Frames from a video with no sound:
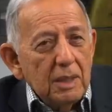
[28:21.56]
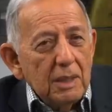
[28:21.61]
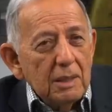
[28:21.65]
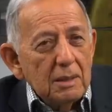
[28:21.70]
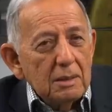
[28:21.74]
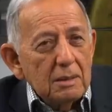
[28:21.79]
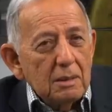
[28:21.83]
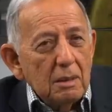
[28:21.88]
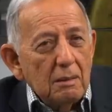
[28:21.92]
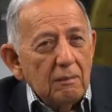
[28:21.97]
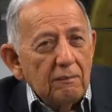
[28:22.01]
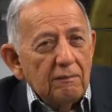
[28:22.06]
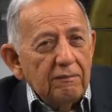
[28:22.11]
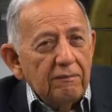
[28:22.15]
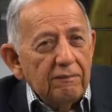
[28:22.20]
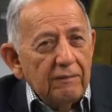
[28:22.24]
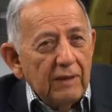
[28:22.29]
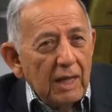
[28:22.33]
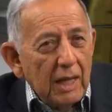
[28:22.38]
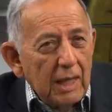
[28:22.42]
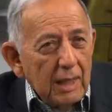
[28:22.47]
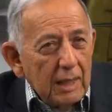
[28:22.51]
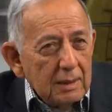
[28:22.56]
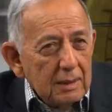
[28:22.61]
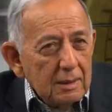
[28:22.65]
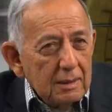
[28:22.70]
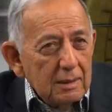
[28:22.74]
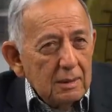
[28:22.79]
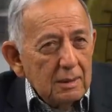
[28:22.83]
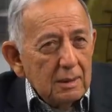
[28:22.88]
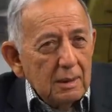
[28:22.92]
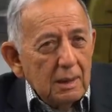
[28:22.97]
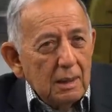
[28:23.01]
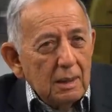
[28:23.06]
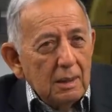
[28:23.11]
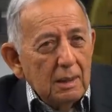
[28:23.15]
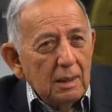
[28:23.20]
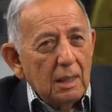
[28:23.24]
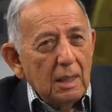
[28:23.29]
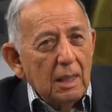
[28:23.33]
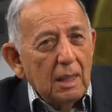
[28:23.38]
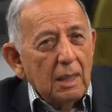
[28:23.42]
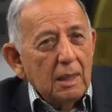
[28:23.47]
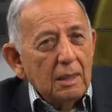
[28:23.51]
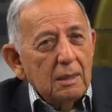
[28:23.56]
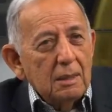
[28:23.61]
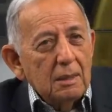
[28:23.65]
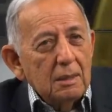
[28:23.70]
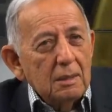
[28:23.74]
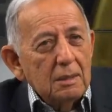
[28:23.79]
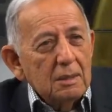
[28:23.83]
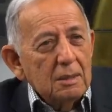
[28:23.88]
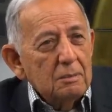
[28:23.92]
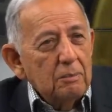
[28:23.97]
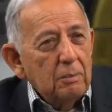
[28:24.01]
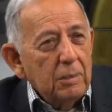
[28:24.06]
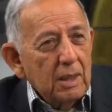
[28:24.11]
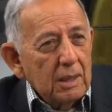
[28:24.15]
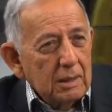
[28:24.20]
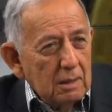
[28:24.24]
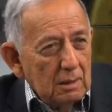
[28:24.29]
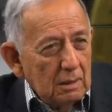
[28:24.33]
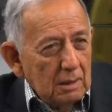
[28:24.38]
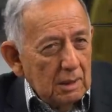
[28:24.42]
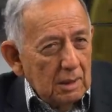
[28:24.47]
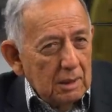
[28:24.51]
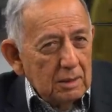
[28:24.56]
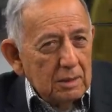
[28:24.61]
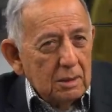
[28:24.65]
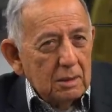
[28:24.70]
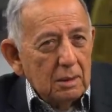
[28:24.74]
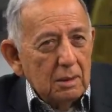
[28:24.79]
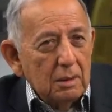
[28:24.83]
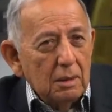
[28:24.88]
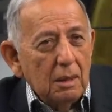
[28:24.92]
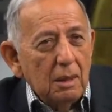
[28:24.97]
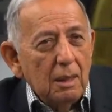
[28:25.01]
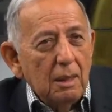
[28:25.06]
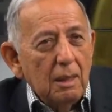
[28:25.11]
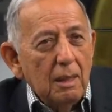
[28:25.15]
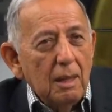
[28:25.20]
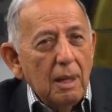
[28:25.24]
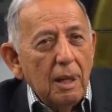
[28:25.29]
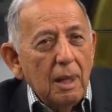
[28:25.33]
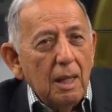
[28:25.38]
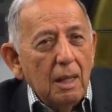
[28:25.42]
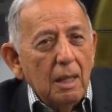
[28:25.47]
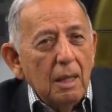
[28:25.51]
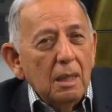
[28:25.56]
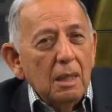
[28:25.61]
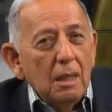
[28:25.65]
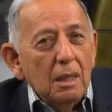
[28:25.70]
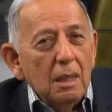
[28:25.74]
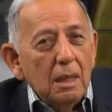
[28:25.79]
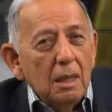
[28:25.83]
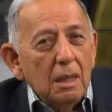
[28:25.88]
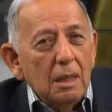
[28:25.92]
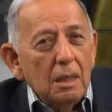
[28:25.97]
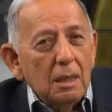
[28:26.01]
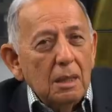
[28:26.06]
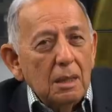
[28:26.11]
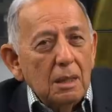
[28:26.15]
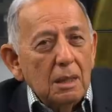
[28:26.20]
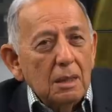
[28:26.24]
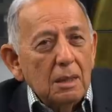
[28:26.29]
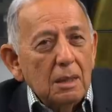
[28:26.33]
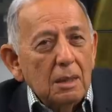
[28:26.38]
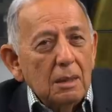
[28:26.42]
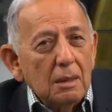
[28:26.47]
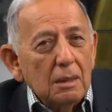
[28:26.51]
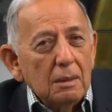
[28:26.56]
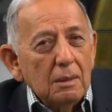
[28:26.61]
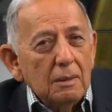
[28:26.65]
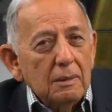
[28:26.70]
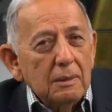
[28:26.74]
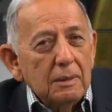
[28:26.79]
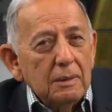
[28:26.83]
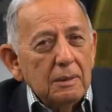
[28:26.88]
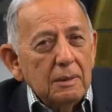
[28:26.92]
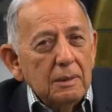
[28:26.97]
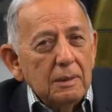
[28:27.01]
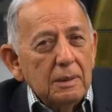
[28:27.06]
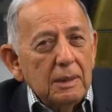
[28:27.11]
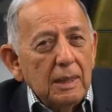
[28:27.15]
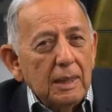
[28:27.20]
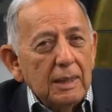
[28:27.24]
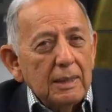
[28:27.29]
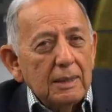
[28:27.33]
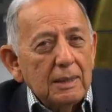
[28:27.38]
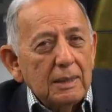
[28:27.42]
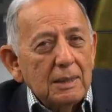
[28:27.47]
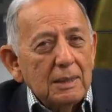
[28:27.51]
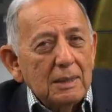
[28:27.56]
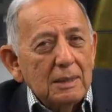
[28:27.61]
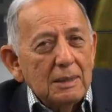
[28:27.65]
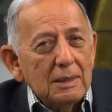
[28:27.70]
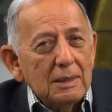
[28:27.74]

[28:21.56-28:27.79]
based on facts and not speculation. Uh, that